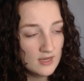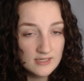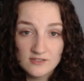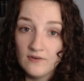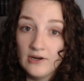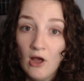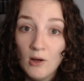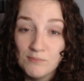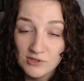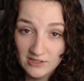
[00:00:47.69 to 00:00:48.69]
It's a very
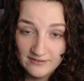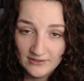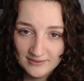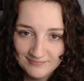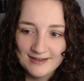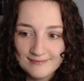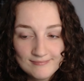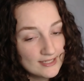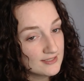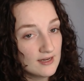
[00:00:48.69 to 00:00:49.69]
humble living.
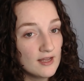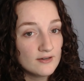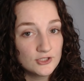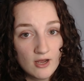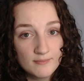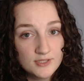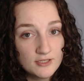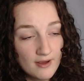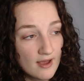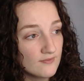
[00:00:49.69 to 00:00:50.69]
That's the kind of jobs that you
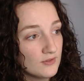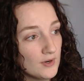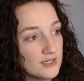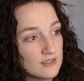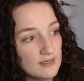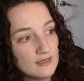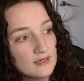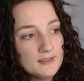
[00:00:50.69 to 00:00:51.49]
have in the wasteland.